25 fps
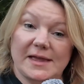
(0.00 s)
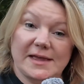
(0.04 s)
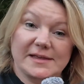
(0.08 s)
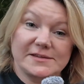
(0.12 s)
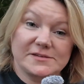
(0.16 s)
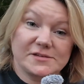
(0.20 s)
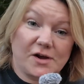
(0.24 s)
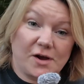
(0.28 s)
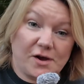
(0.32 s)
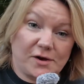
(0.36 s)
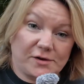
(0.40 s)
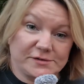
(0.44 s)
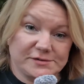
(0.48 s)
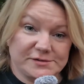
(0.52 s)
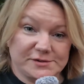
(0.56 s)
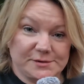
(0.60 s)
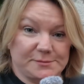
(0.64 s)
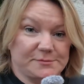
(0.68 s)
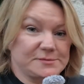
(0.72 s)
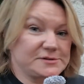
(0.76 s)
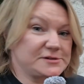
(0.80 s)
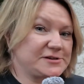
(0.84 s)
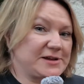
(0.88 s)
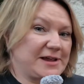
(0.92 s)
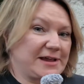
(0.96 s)
is
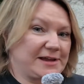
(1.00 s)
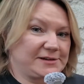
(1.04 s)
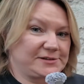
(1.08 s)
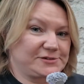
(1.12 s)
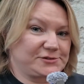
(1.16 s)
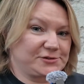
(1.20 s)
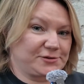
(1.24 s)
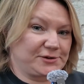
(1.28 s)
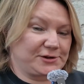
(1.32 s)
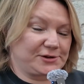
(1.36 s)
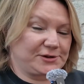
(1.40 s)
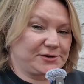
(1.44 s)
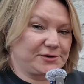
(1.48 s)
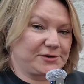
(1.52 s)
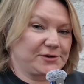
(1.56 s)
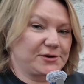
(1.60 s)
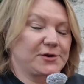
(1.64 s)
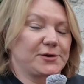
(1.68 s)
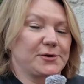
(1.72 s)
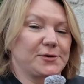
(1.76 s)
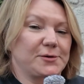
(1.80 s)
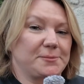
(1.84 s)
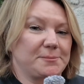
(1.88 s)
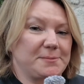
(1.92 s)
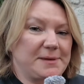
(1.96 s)
also a retired joiner
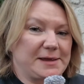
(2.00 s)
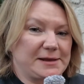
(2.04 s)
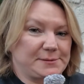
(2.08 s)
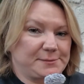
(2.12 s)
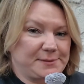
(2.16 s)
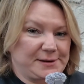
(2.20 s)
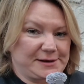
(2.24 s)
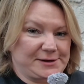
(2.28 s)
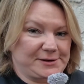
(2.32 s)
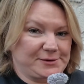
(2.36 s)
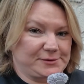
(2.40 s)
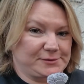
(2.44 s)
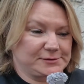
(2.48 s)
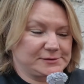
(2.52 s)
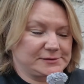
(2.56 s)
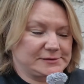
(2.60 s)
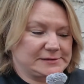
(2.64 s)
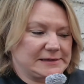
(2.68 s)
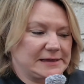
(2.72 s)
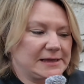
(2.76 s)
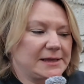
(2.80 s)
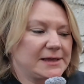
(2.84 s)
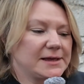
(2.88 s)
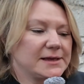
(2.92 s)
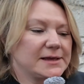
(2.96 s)
who made
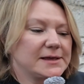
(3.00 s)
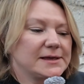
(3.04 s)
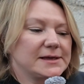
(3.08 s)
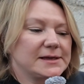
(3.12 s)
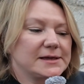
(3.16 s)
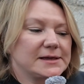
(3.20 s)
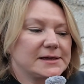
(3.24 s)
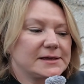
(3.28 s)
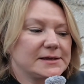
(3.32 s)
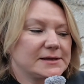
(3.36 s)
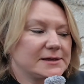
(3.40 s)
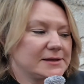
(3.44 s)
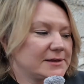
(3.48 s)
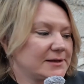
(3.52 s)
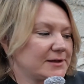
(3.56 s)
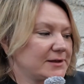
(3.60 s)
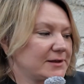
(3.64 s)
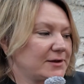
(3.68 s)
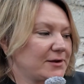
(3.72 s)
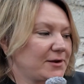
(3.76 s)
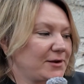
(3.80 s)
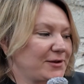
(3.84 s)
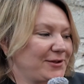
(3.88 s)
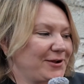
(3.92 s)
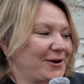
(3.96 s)
windows.
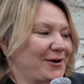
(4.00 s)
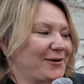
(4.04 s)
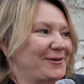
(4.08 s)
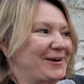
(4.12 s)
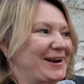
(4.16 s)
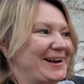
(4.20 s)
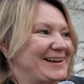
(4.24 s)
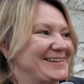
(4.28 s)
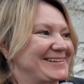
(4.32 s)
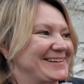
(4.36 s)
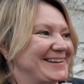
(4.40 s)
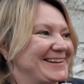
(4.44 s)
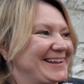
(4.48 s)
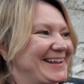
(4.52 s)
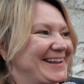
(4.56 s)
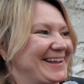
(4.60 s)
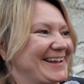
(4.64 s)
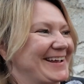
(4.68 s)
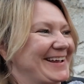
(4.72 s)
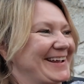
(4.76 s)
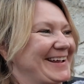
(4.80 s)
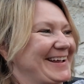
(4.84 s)
You all right, see?